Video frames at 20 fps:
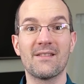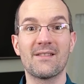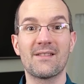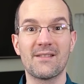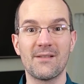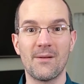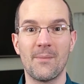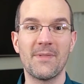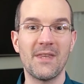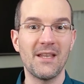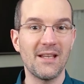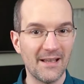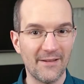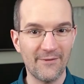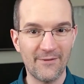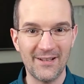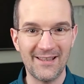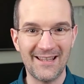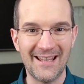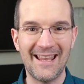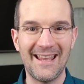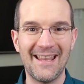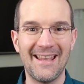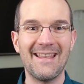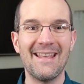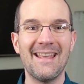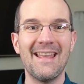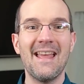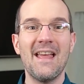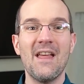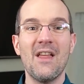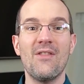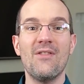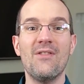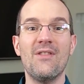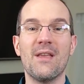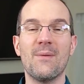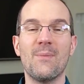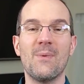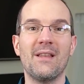something every day.
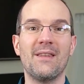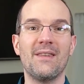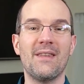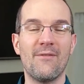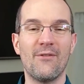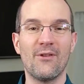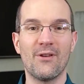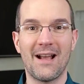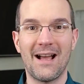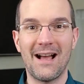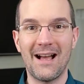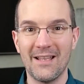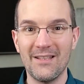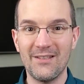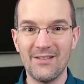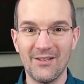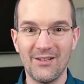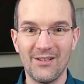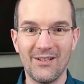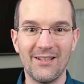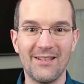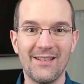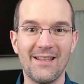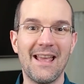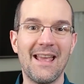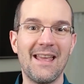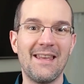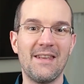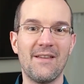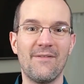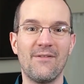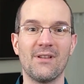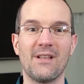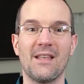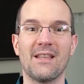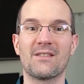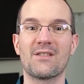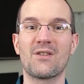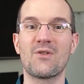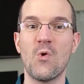They will never idle and never
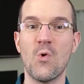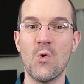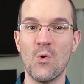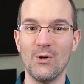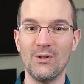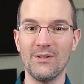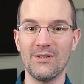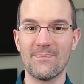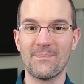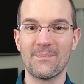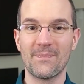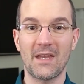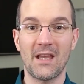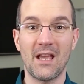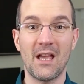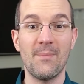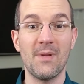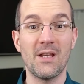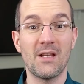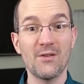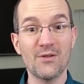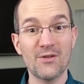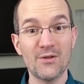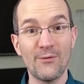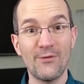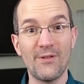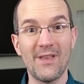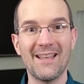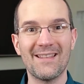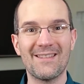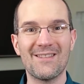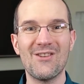get cold. And because of that,